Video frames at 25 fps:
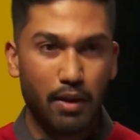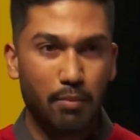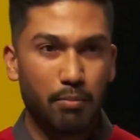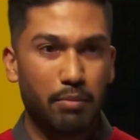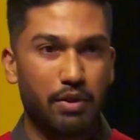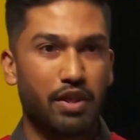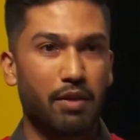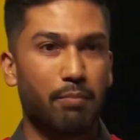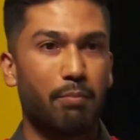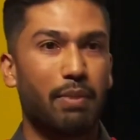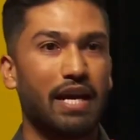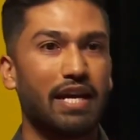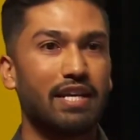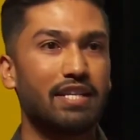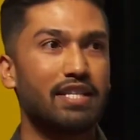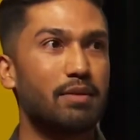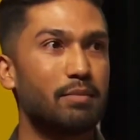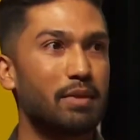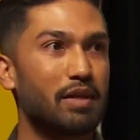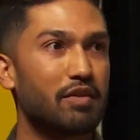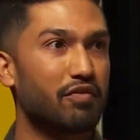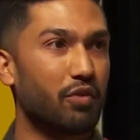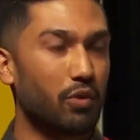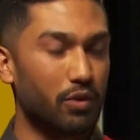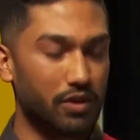But the
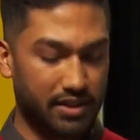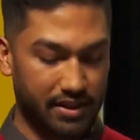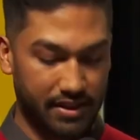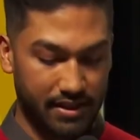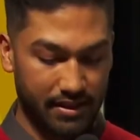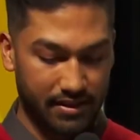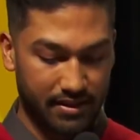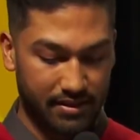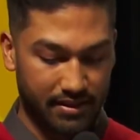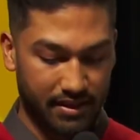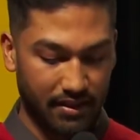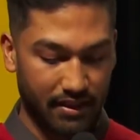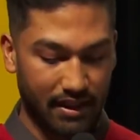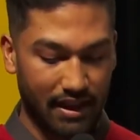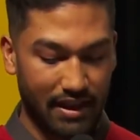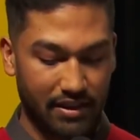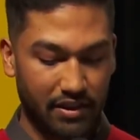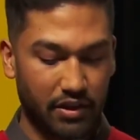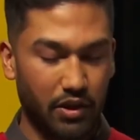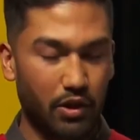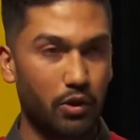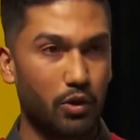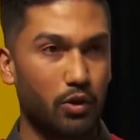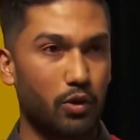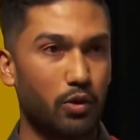pandemic forced us to let
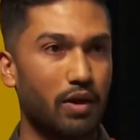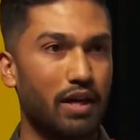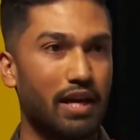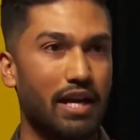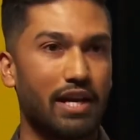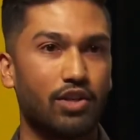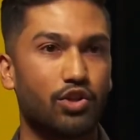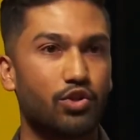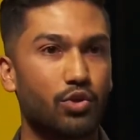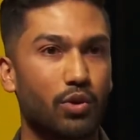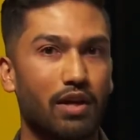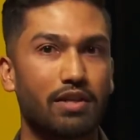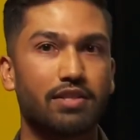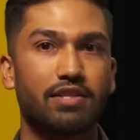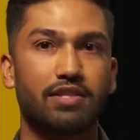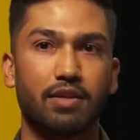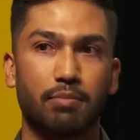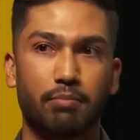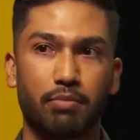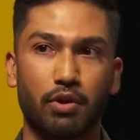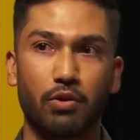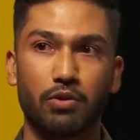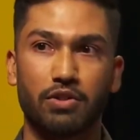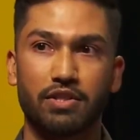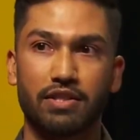go and trust the
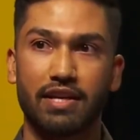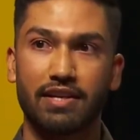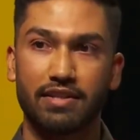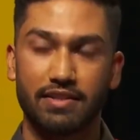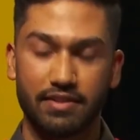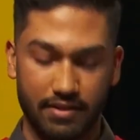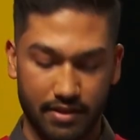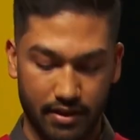process.